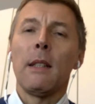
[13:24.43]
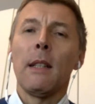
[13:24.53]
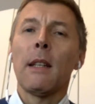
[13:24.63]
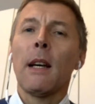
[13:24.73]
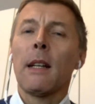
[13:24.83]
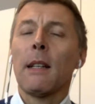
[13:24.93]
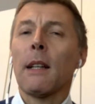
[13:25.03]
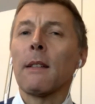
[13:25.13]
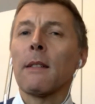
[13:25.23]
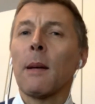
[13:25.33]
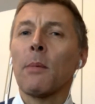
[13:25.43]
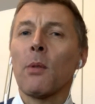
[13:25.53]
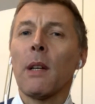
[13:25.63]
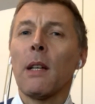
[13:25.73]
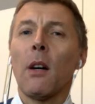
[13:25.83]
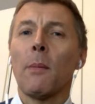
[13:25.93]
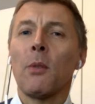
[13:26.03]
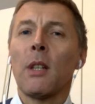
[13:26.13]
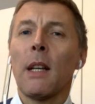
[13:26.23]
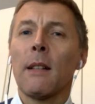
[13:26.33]
detect and separate
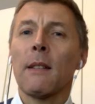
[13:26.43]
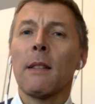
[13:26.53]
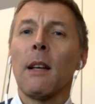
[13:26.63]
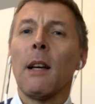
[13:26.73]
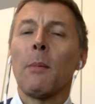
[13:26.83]
objects,